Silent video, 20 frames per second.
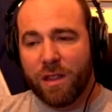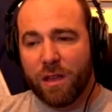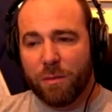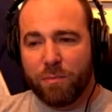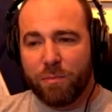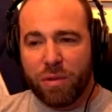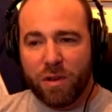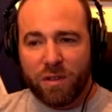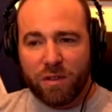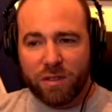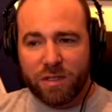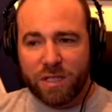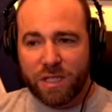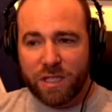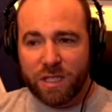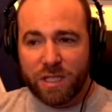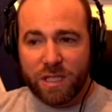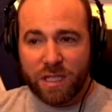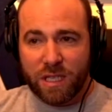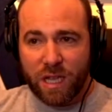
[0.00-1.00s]

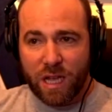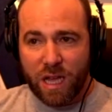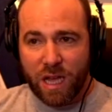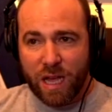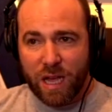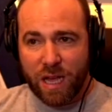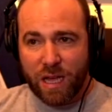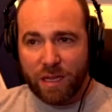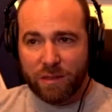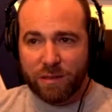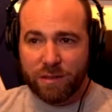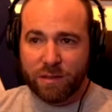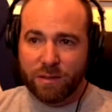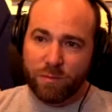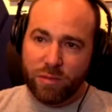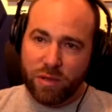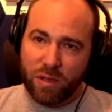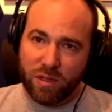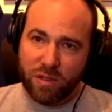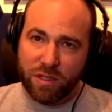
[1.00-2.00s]
Pulse
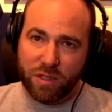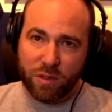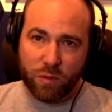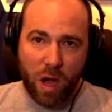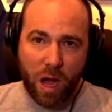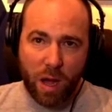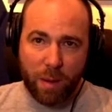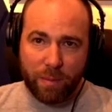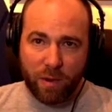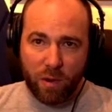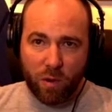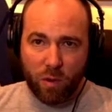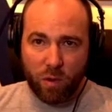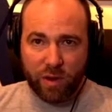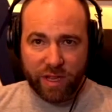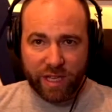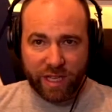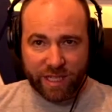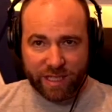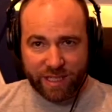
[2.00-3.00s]
swap or
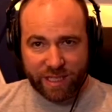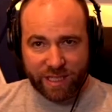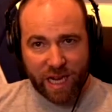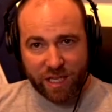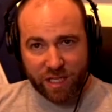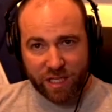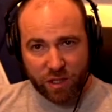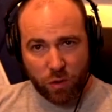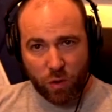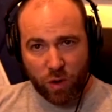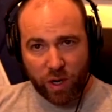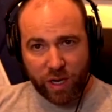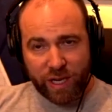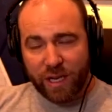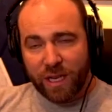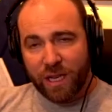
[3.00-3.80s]
the exchange coin,